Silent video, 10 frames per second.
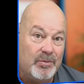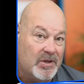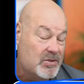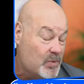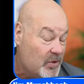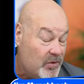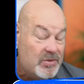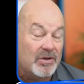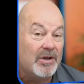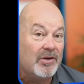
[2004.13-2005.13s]
Because when you
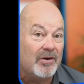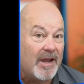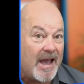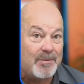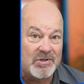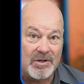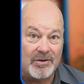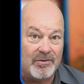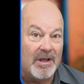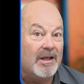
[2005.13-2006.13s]
turn in your capstone,